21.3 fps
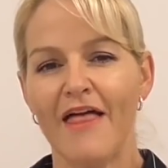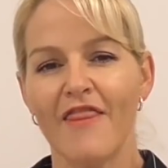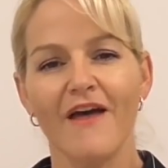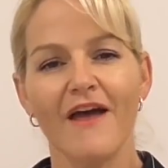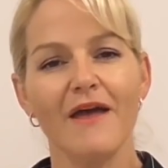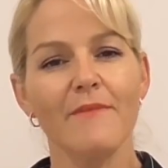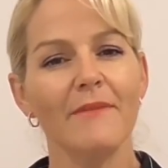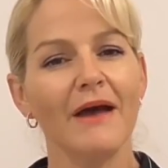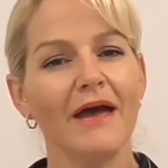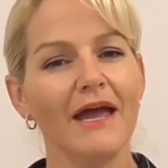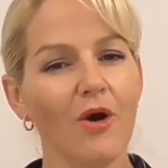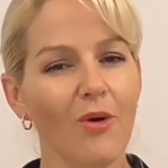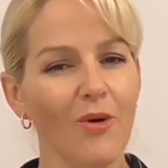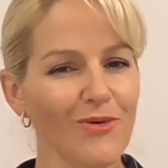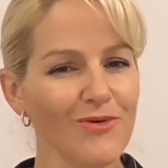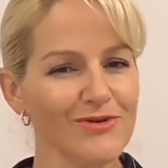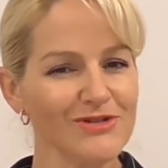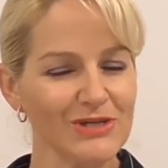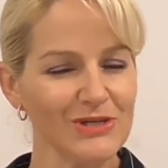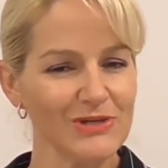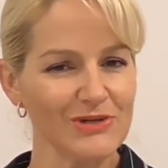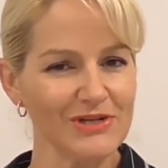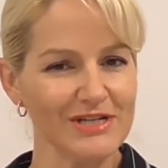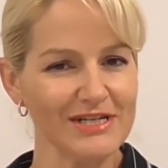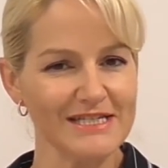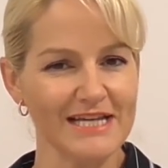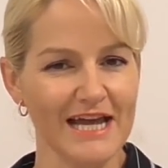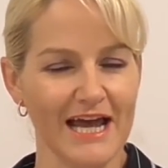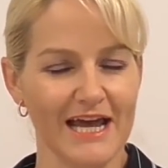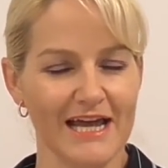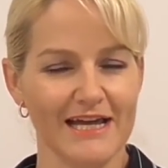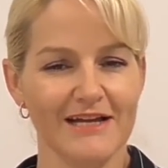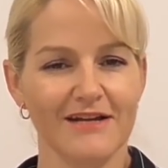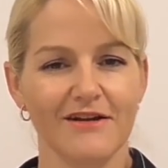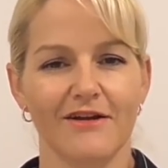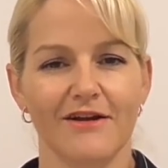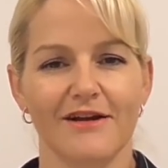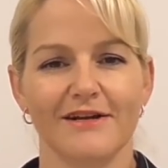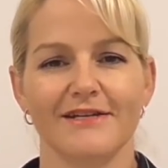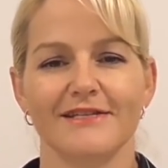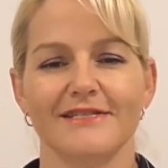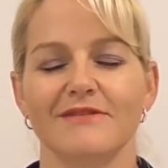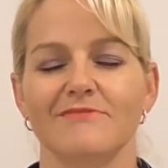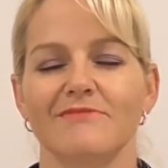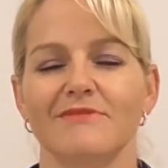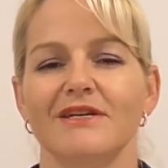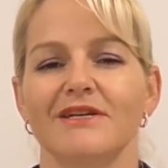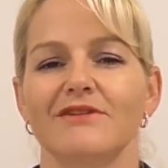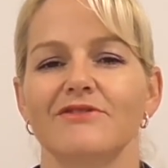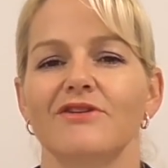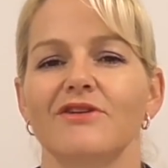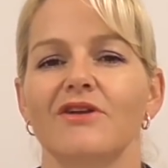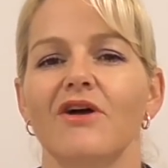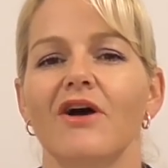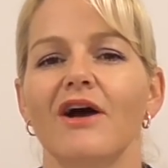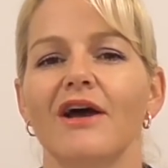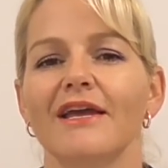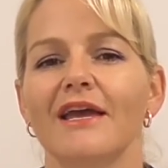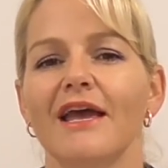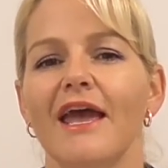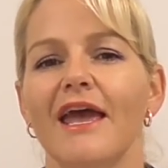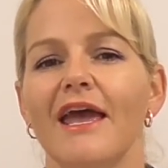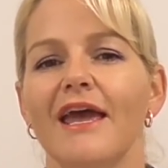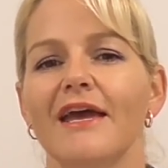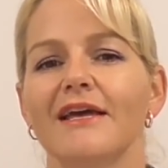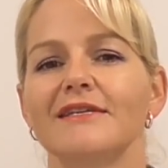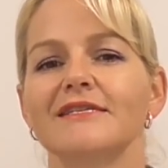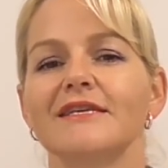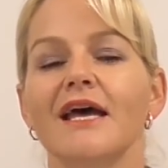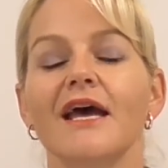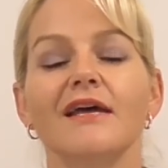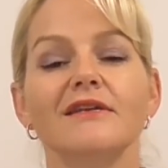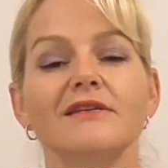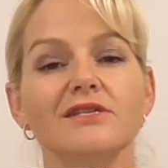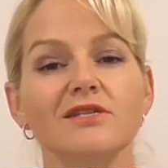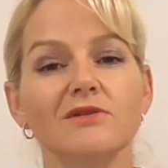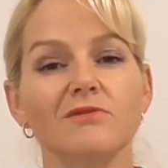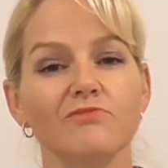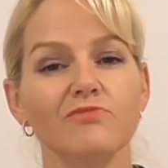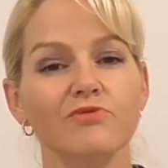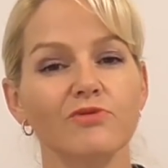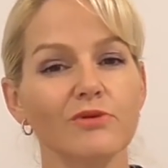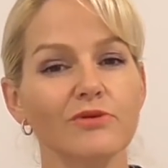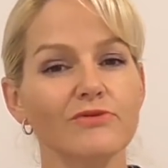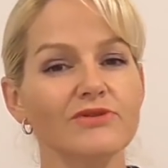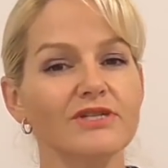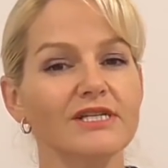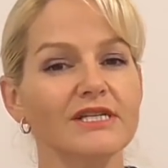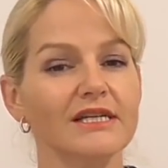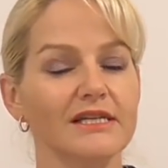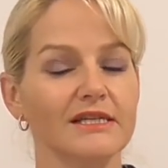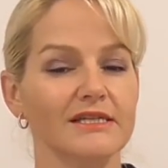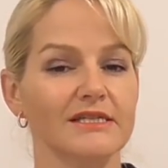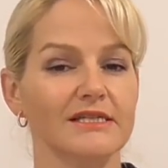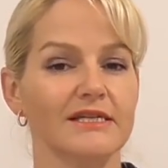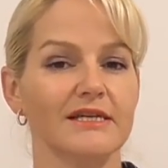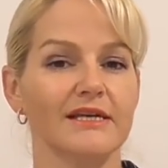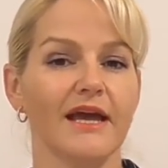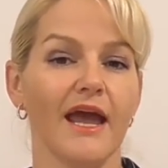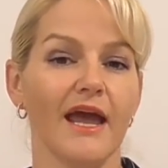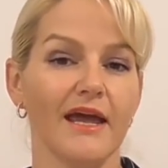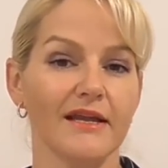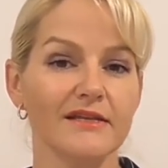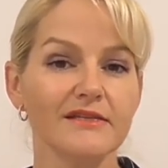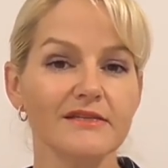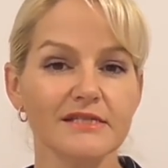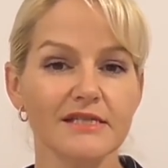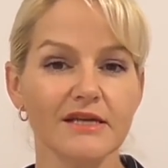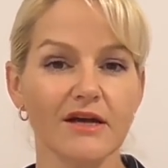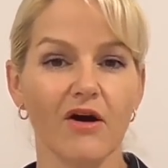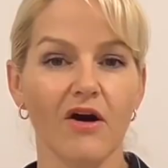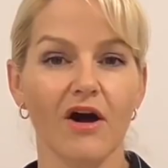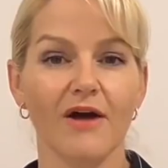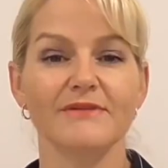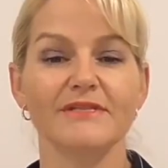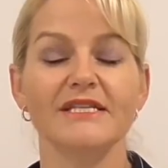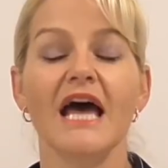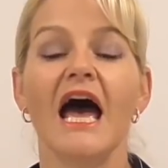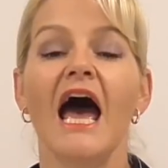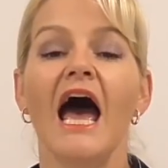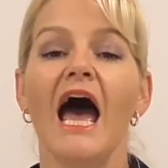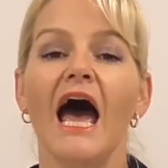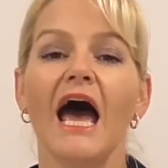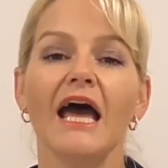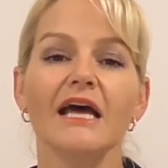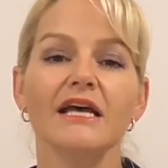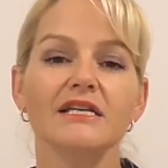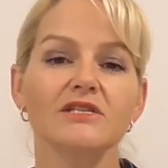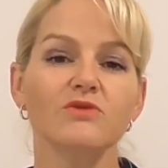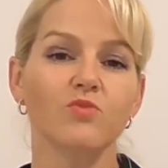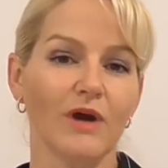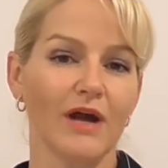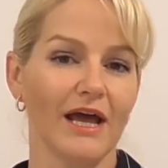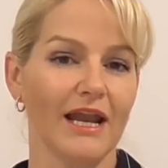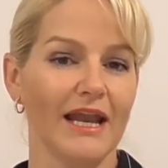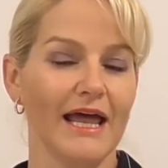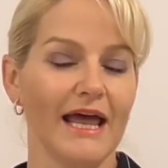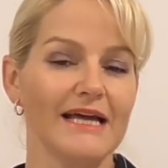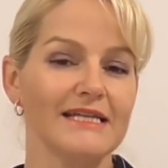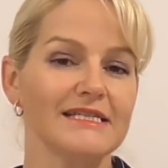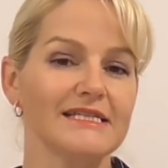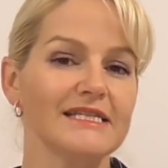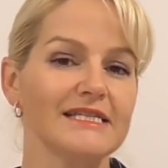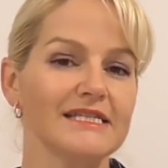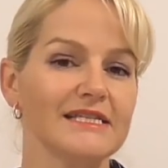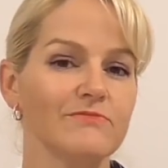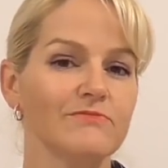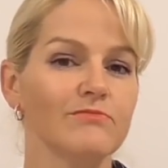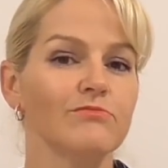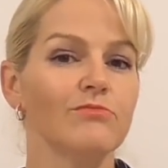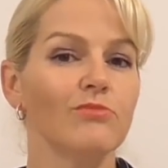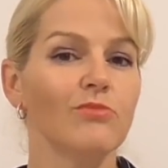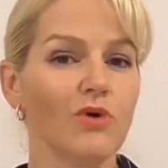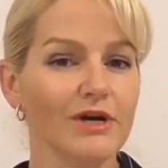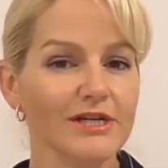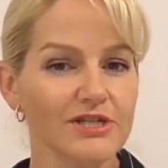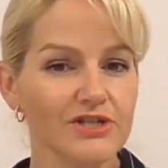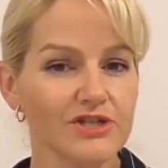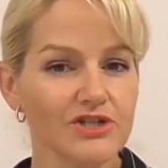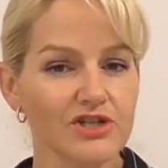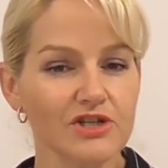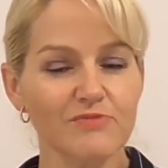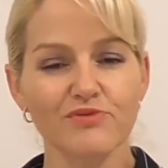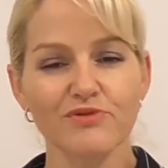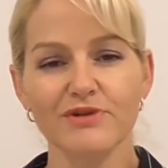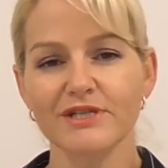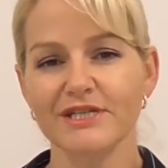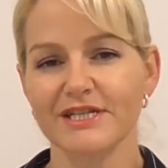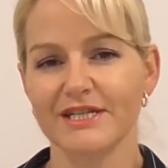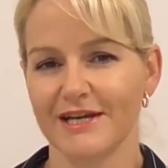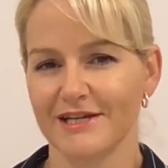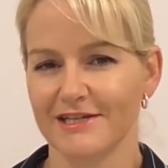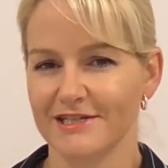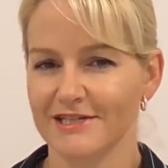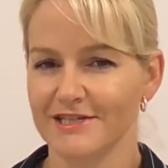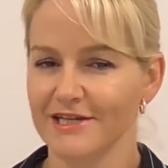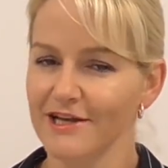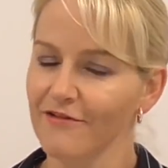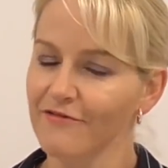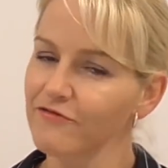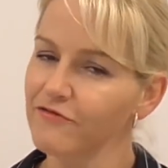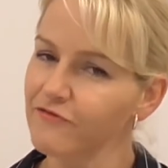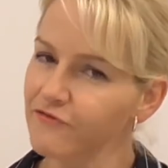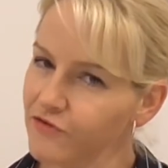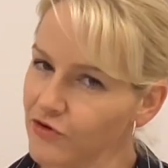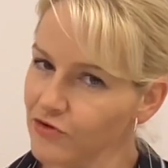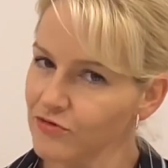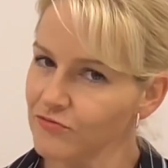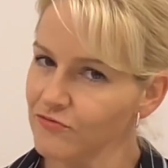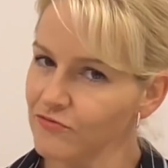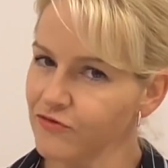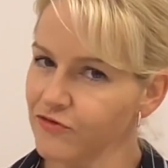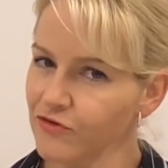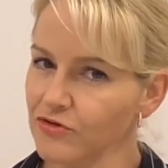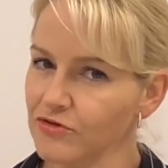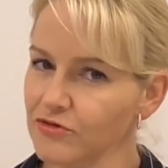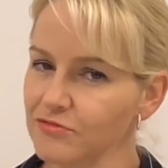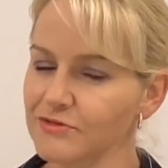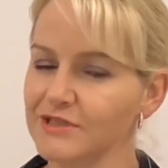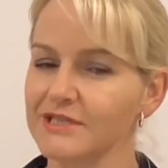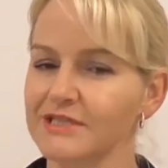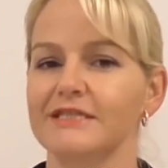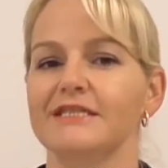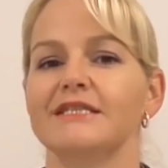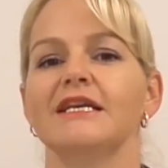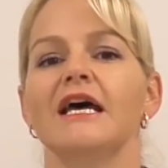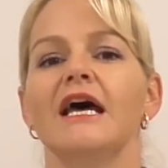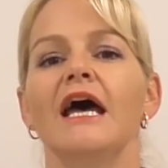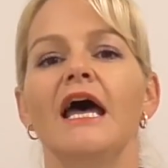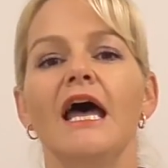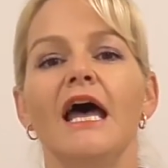They may also contain glycosaminoglycans and some proteolytic enzymes, as well as some moisture protecting film formers.